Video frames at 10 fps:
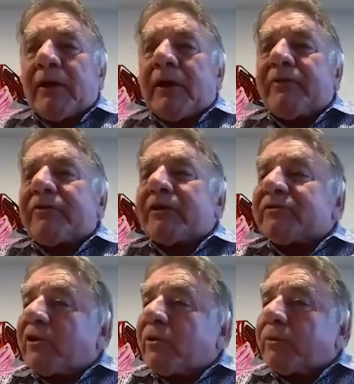is that
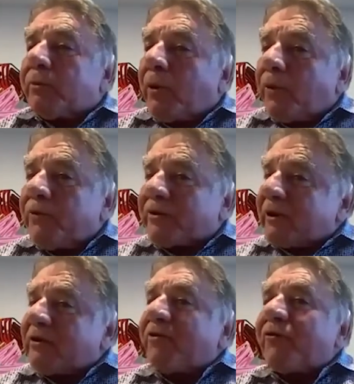cerebral
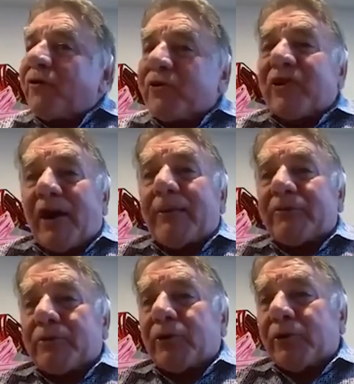palsy is 4
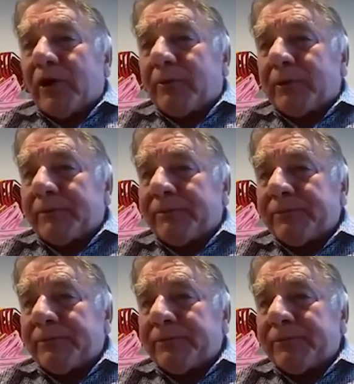times more common.